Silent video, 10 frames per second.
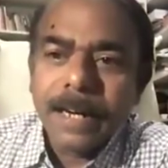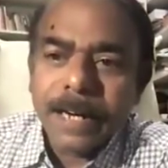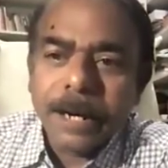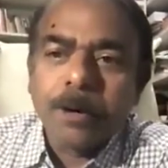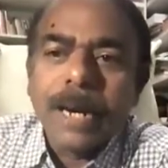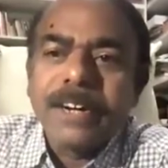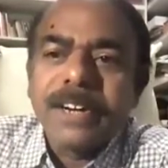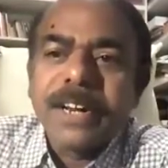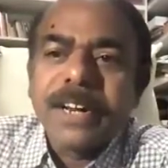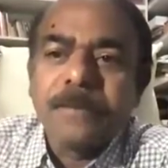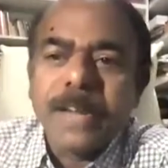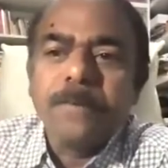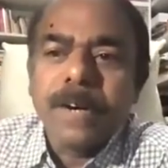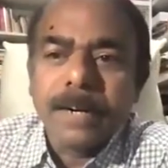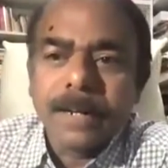regulatory
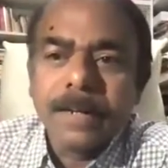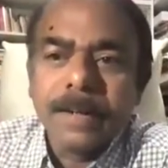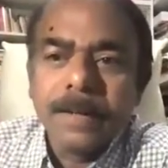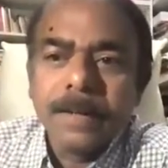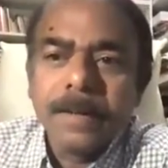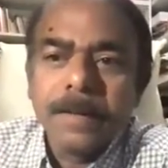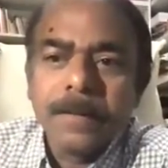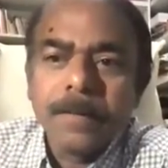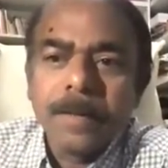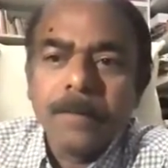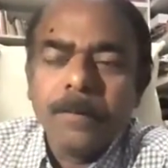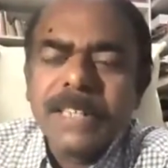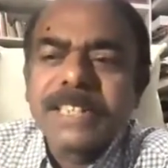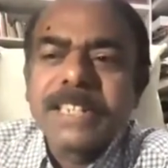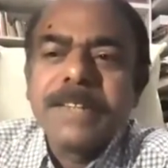framework
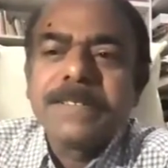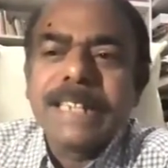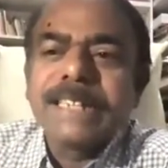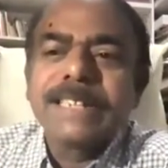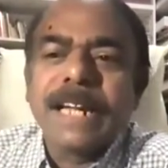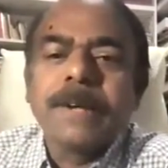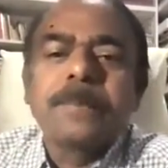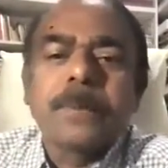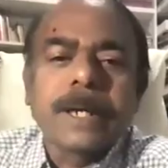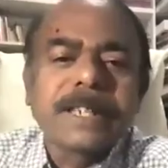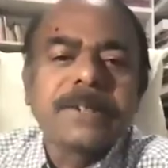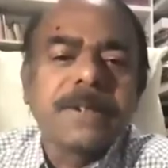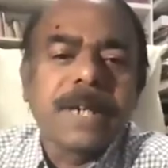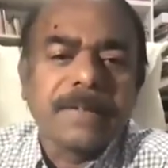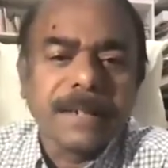which gives us that
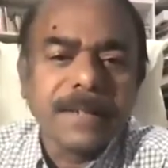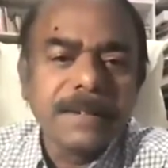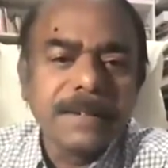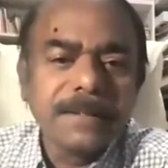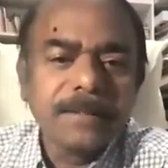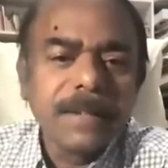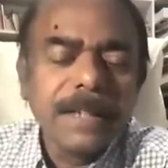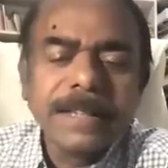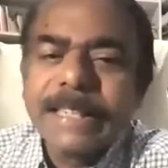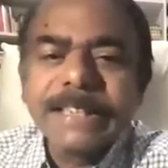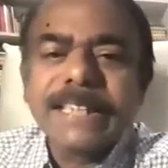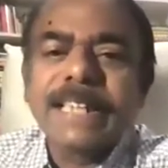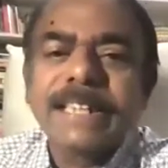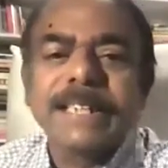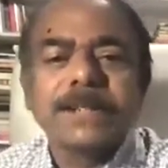protective cover? These are
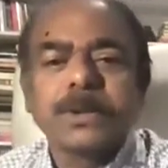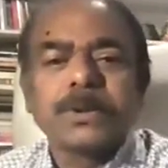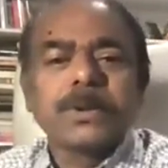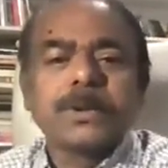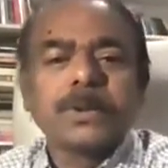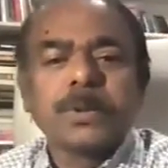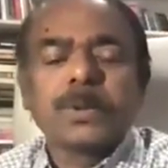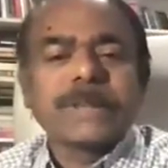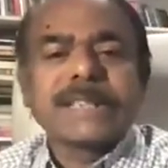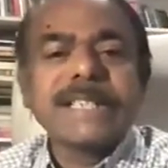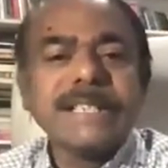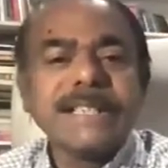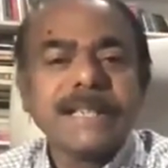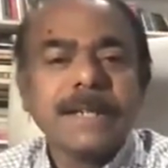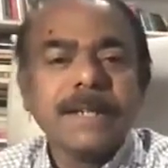the two
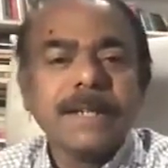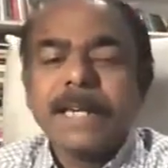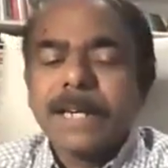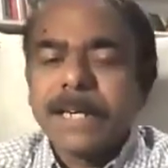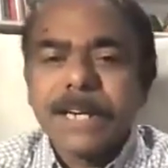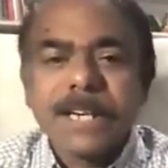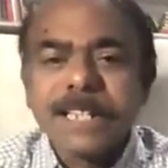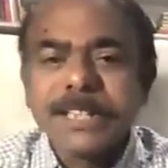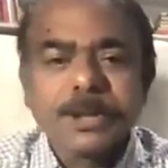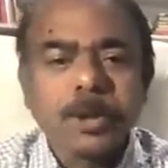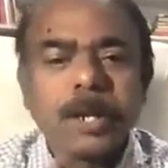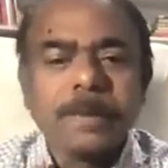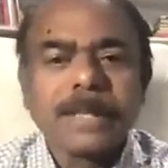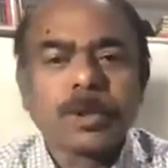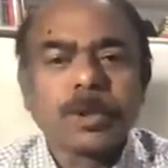questions. Really sorry,
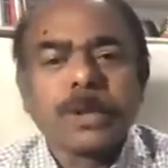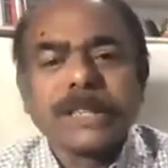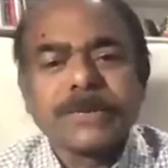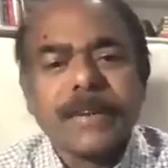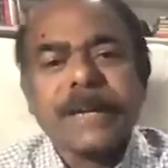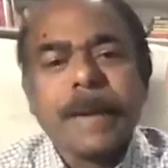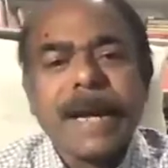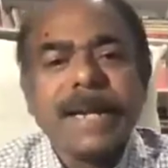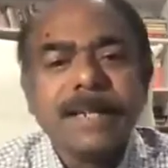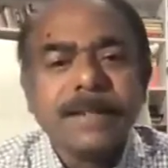my throat is very bad.